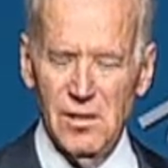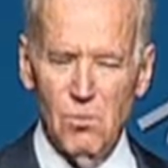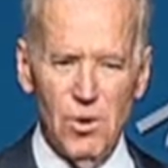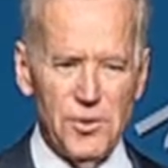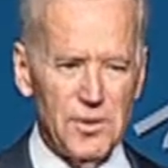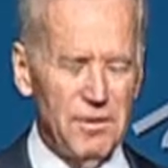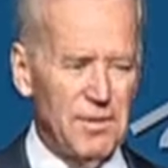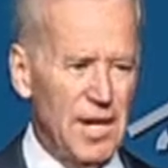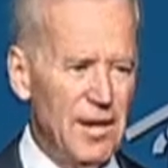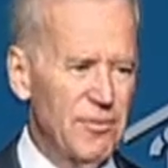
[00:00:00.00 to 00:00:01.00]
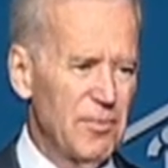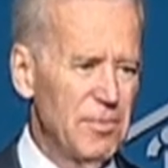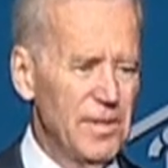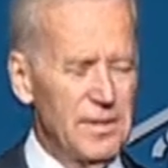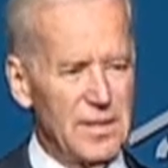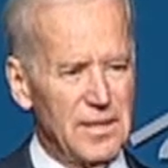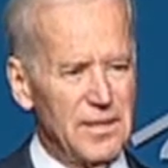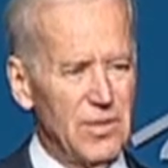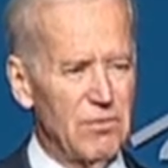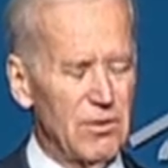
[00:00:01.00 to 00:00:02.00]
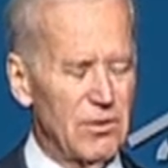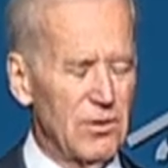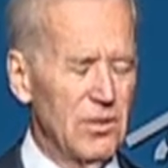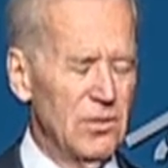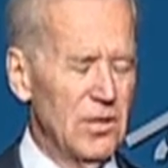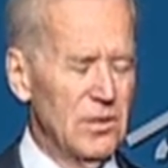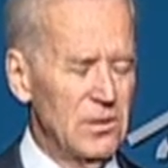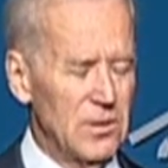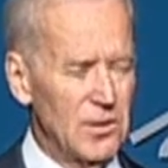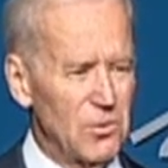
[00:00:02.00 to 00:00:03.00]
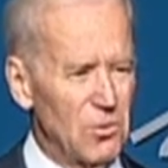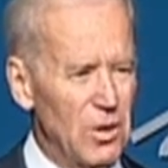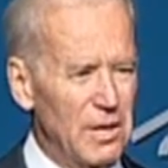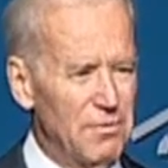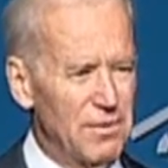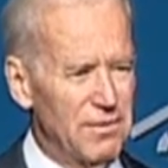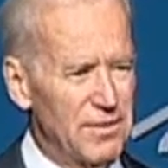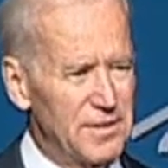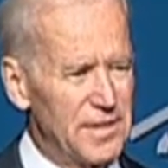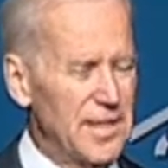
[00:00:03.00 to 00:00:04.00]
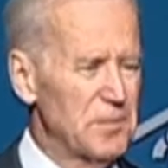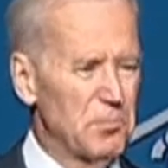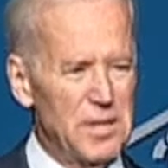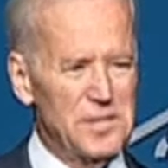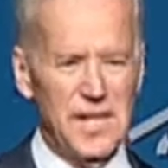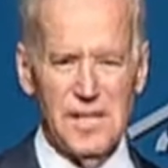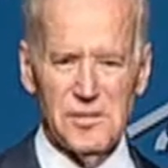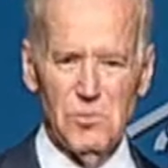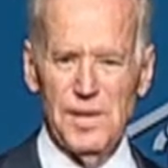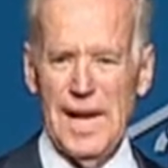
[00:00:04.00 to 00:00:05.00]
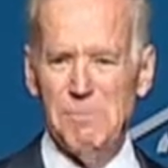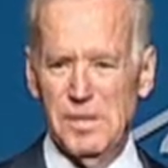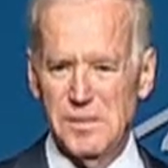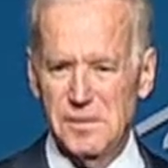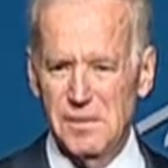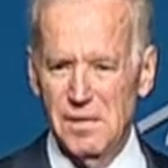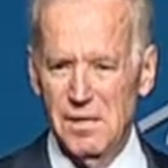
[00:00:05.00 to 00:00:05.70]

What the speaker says: wondering if, God forbid, they lean over and look at their wife and if she gets breast cancer, what happens?